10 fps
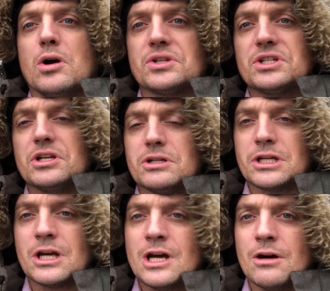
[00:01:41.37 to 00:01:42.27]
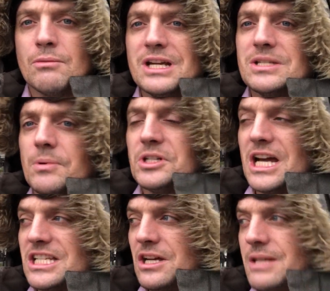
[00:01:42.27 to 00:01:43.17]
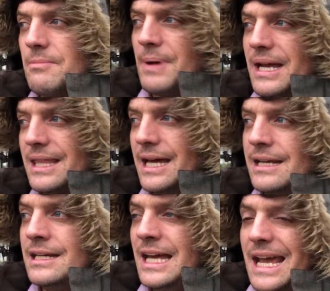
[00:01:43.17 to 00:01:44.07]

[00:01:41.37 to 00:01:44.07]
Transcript: constituted reasonable chastisement back then.